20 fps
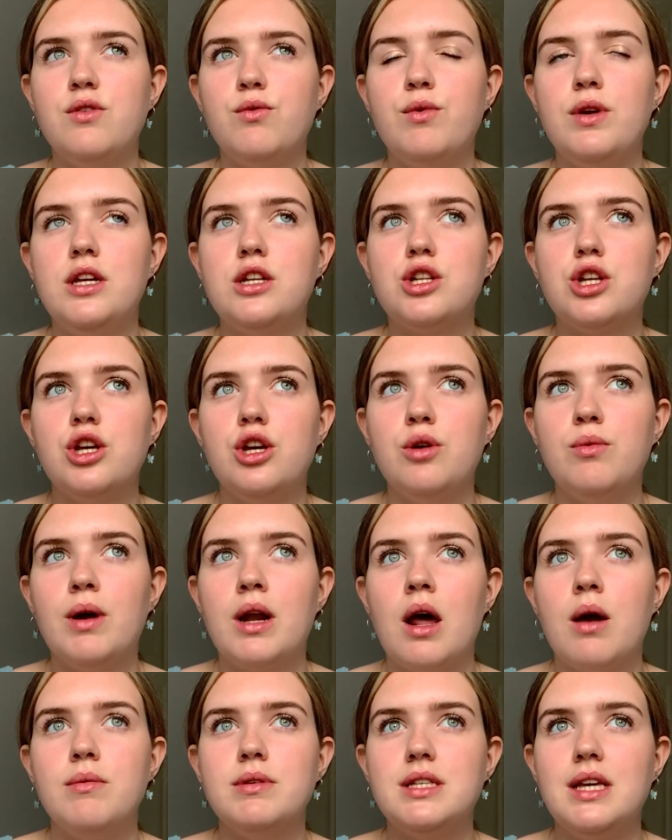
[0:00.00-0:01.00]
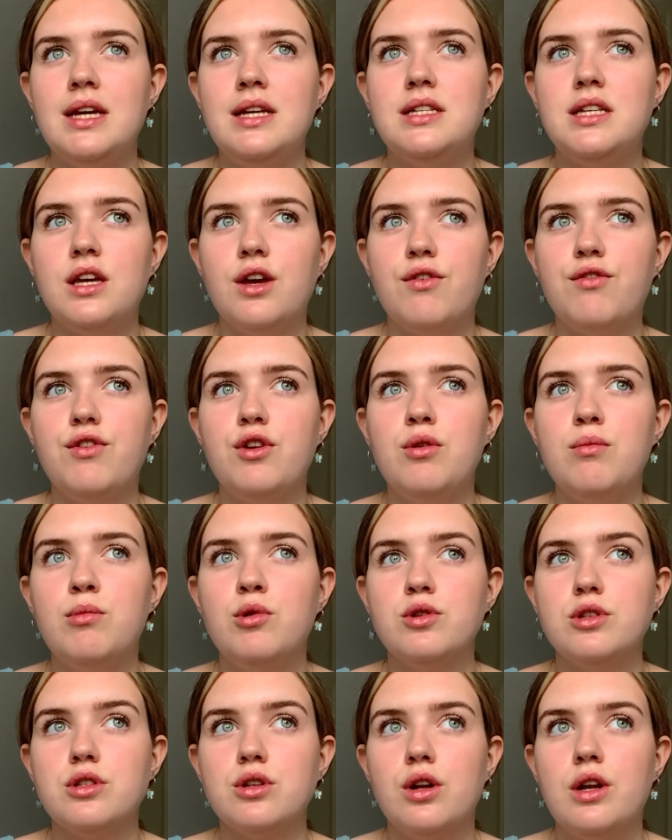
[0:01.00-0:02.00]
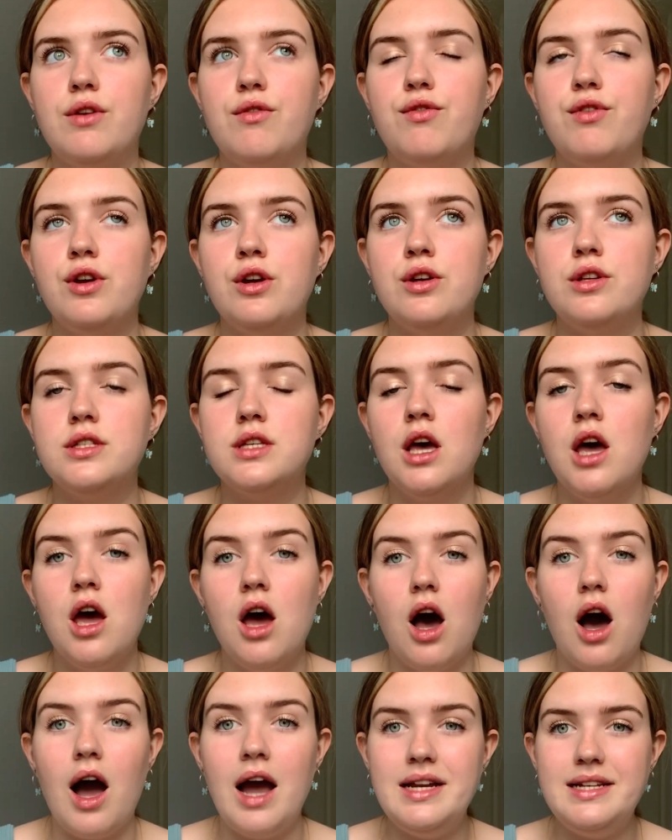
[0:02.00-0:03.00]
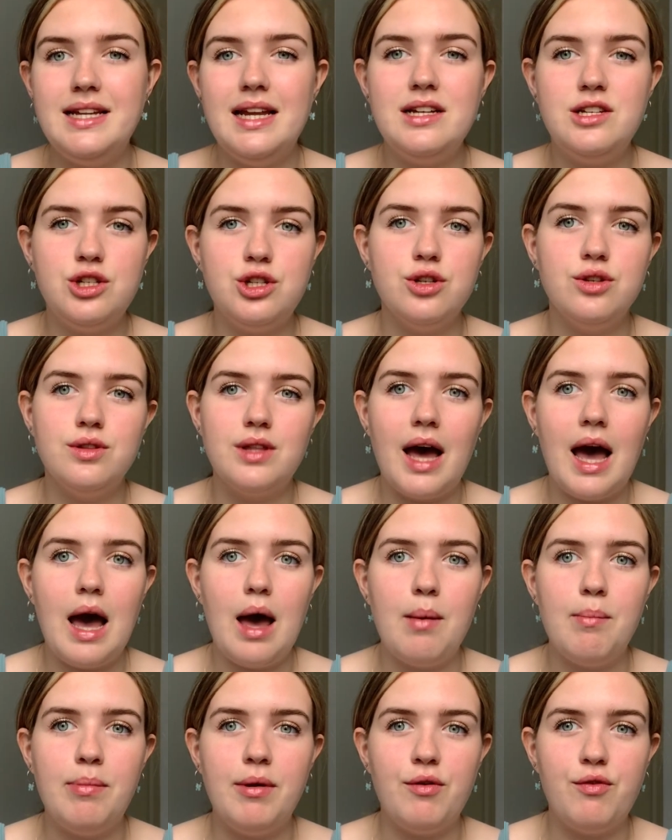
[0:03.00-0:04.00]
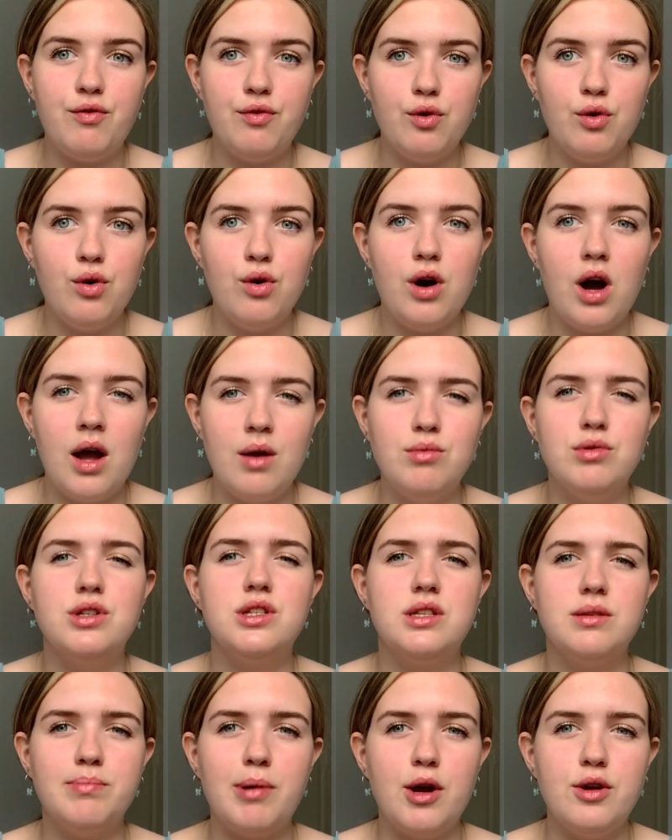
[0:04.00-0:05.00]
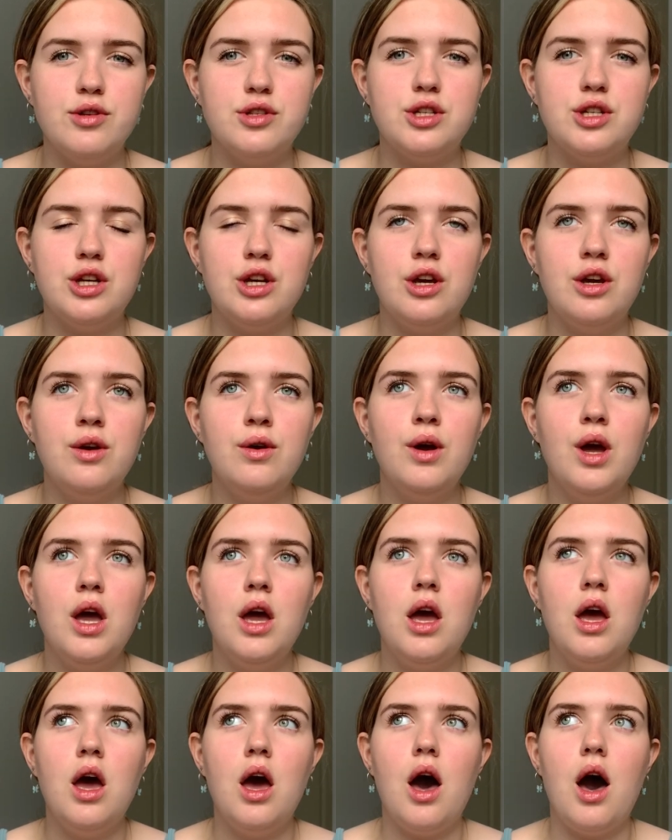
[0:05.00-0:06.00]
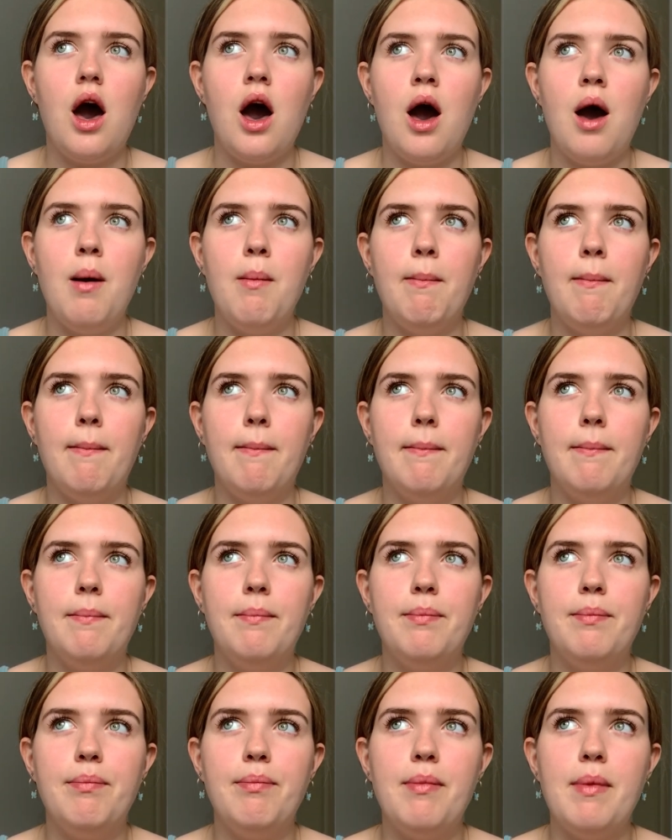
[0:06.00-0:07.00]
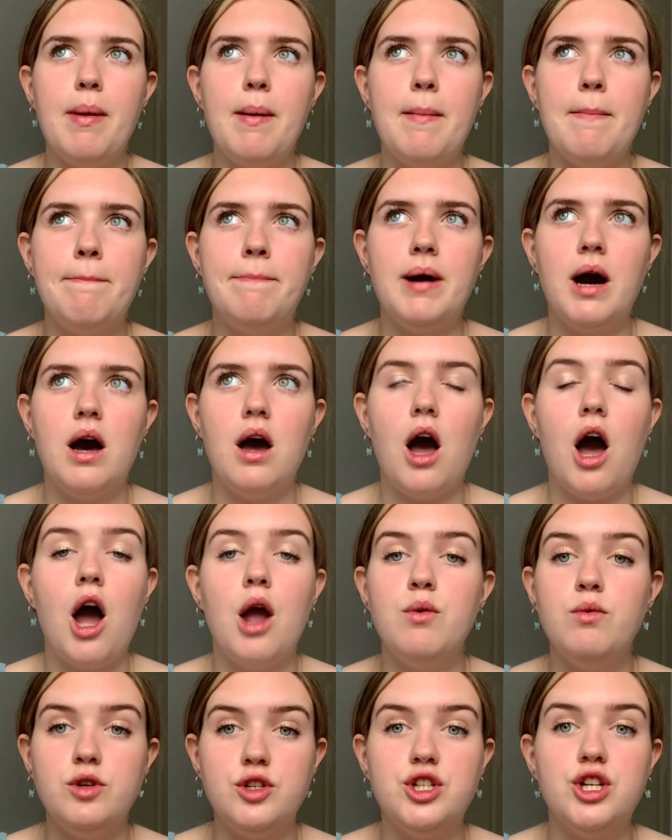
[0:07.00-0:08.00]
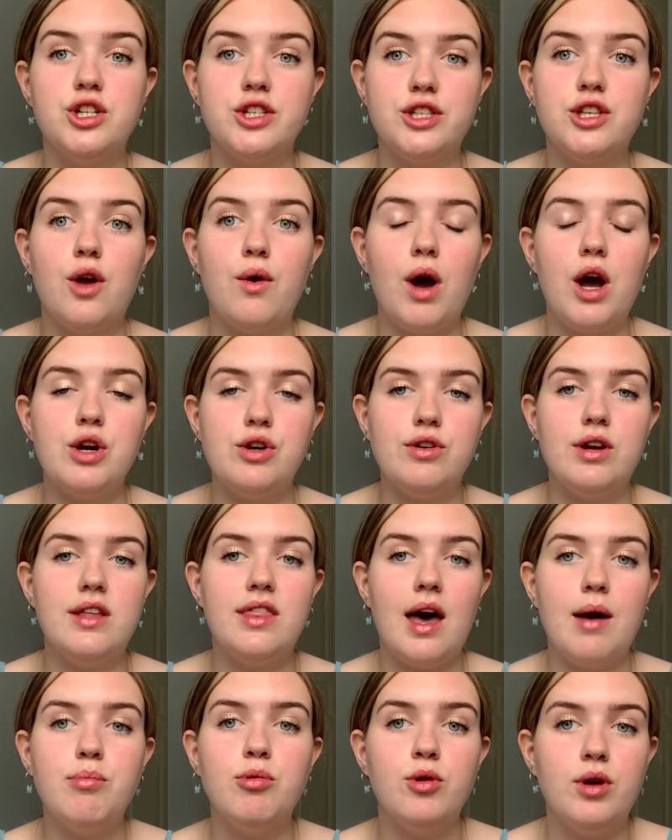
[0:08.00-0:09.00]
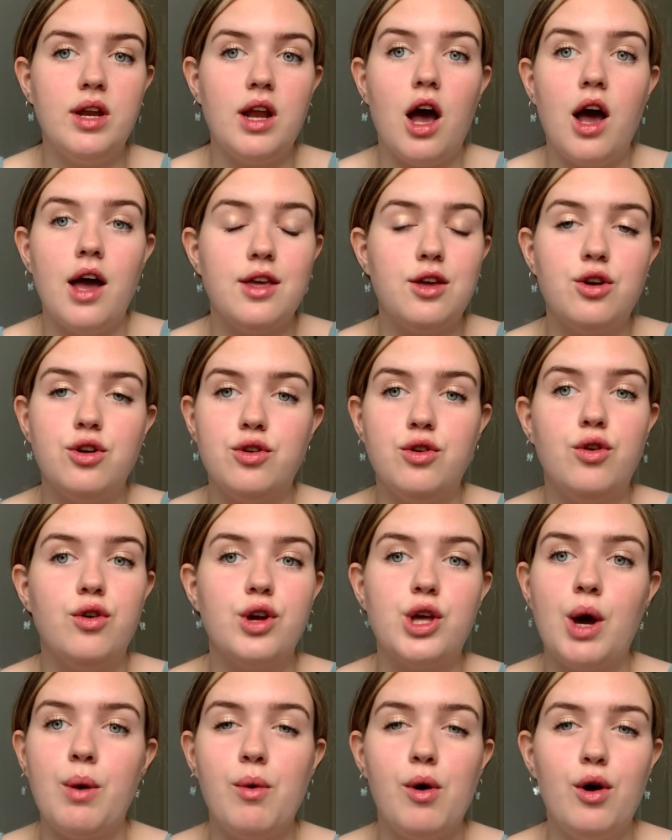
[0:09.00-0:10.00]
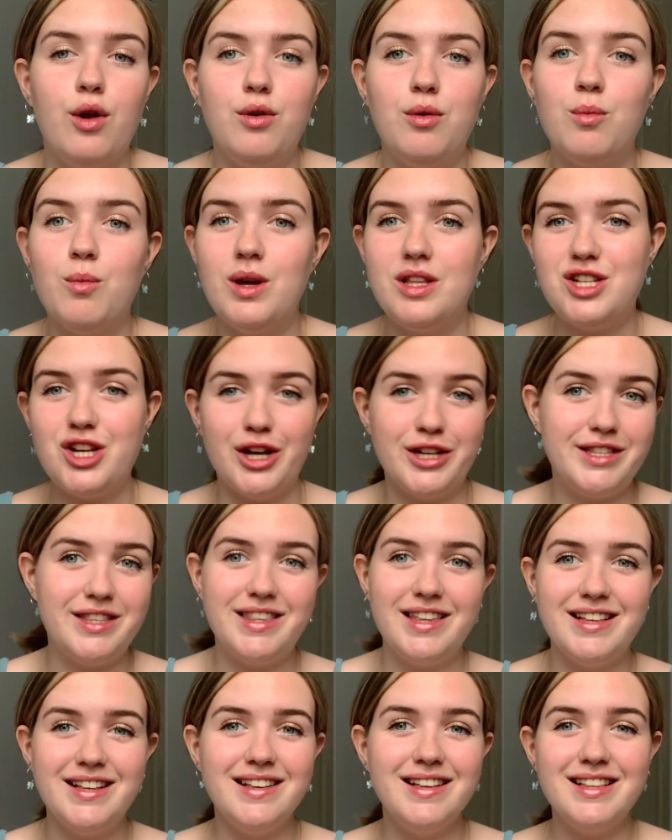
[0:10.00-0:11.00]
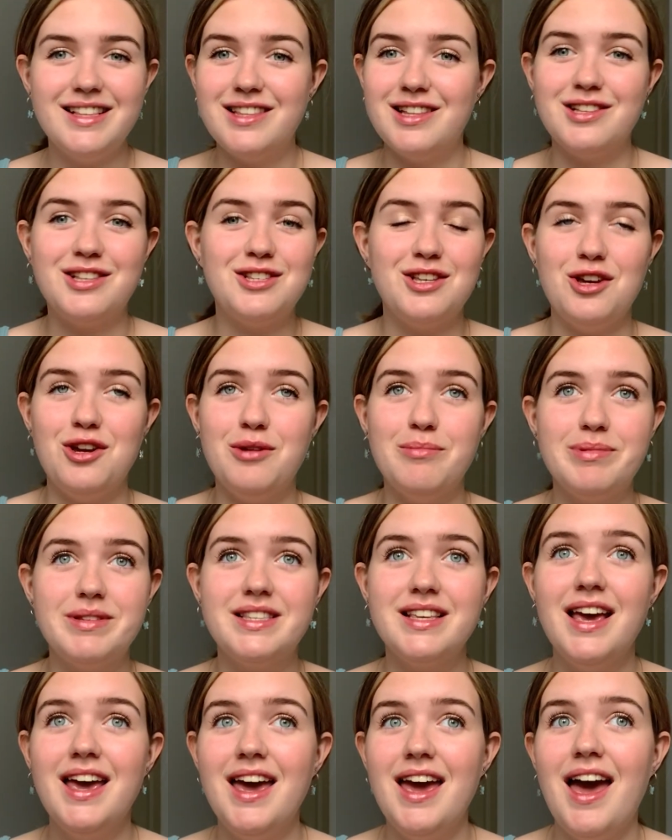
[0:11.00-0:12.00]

of week 2 when I was eating a few more solid foods. I did do that before I was supposed to, but I was just so hungry at that point, I could not go on with just the soups.